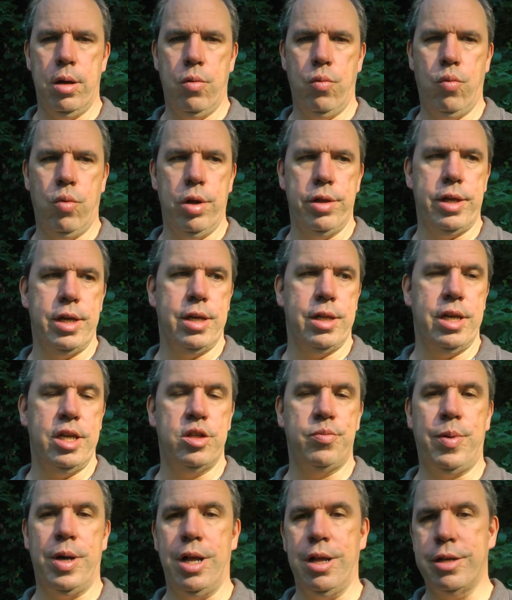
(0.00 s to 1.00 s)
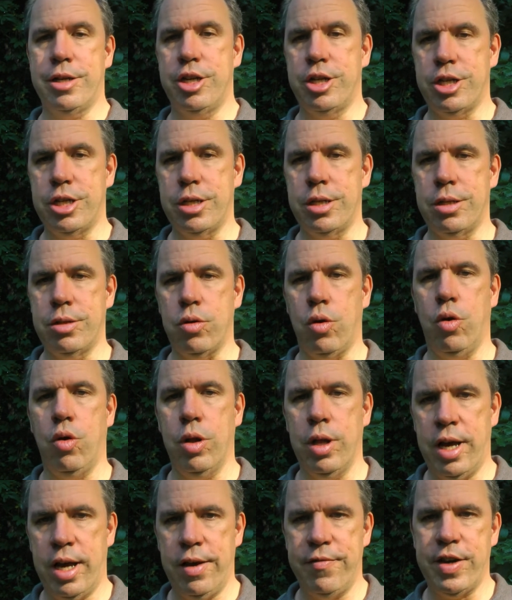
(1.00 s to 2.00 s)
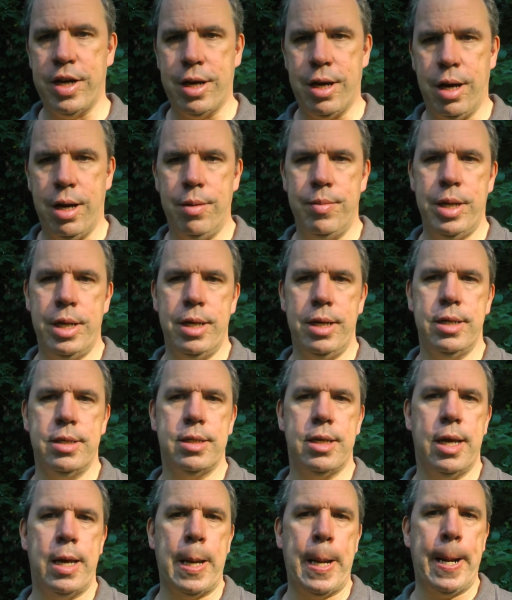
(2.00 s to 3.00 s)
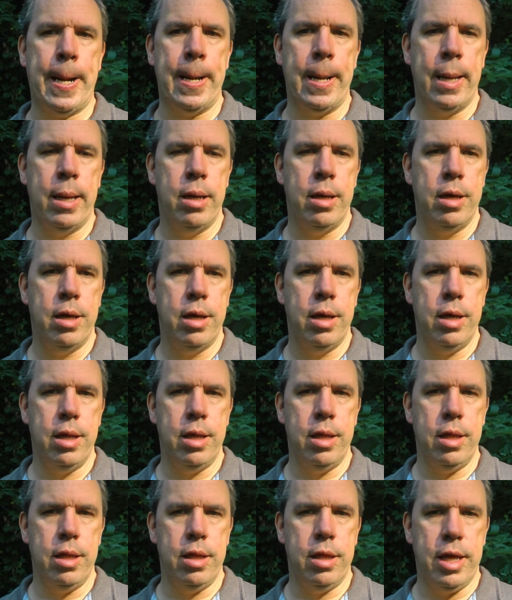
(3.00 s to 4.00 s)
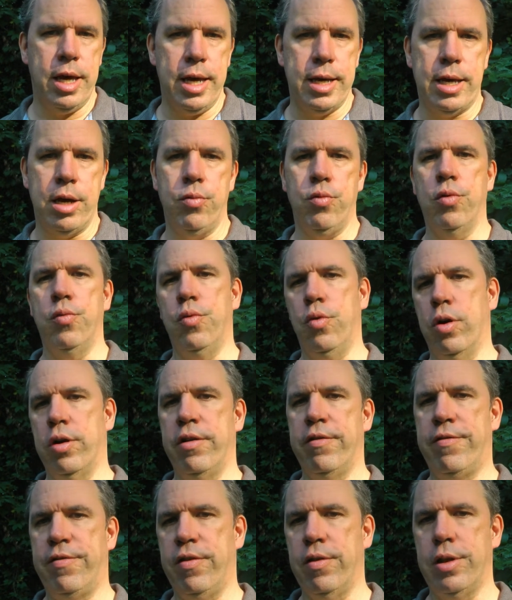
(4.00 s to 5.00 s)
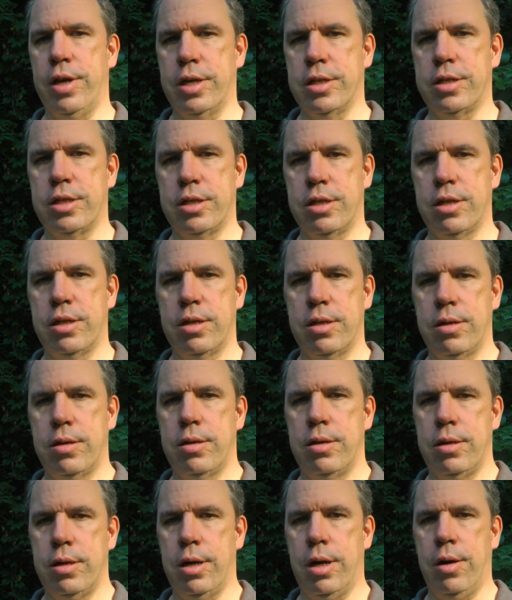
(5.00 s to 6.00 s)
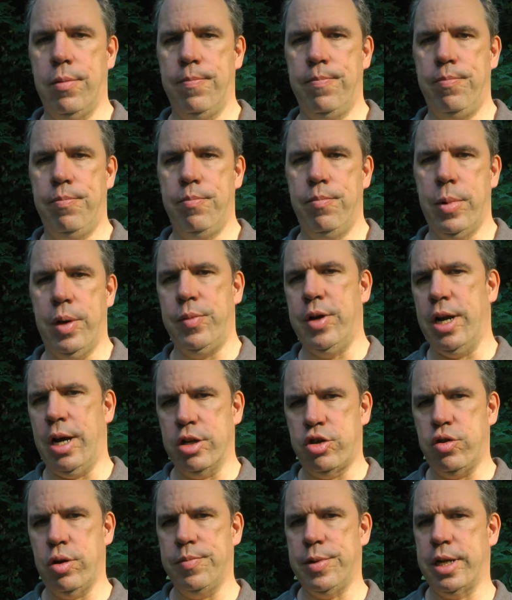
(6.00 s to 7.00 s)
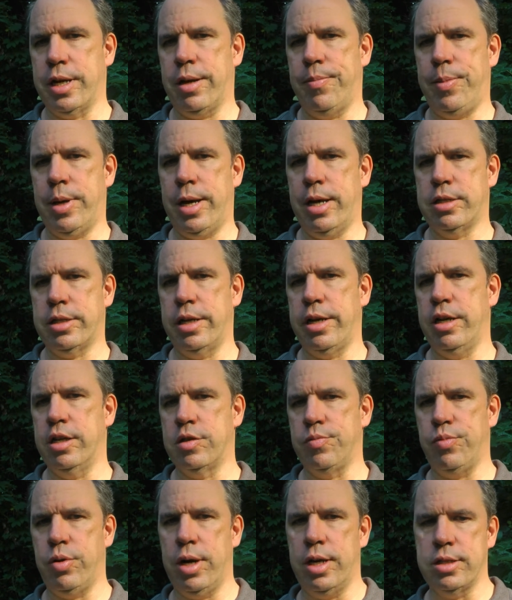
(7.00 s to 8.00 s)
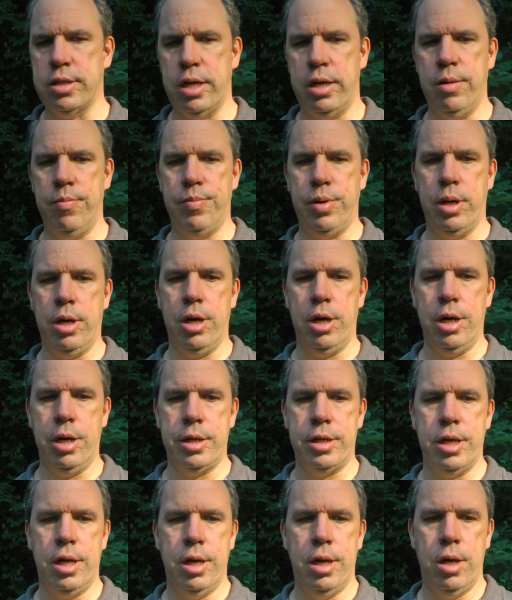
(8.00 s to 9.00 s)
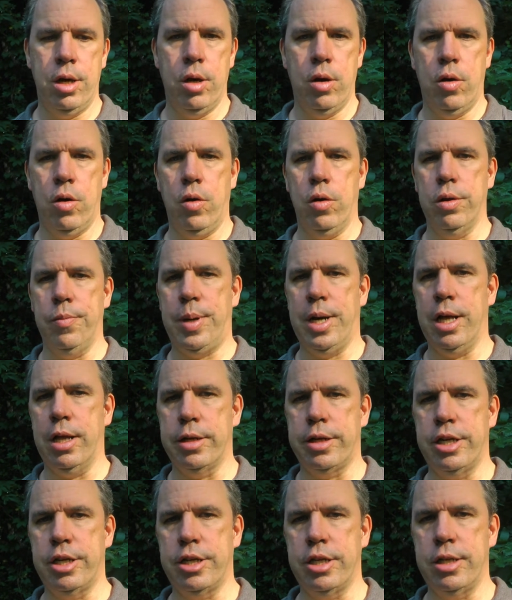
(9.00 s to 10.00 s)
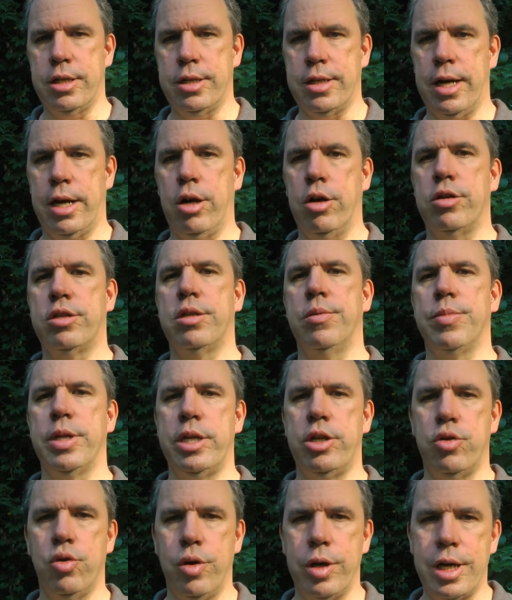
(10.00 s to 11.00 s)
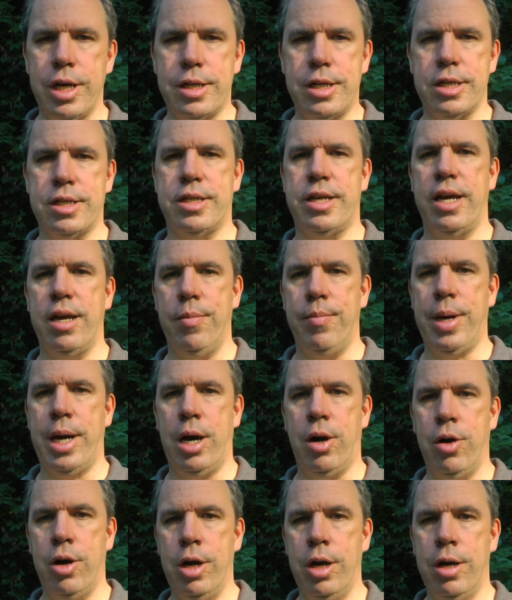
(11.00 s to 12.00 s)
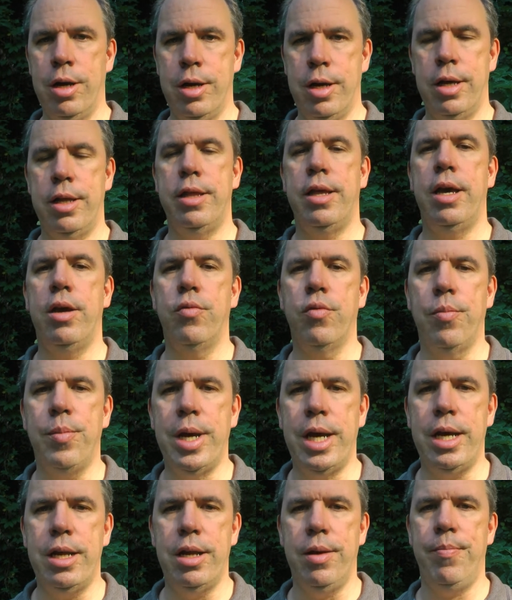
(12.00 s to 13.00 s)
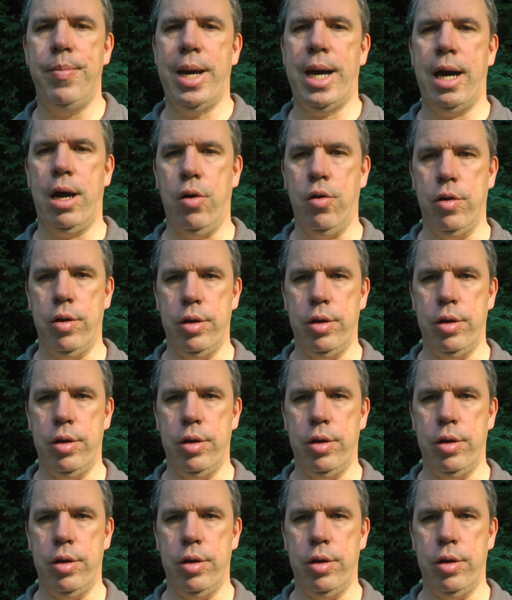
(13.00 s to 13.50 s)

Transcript: One thing these politicians all have in common is that they get rewarded for this. You know, maybe not Trump in the capacity as president, but all the politicians that are simply doing it to stay in power, they remain in power,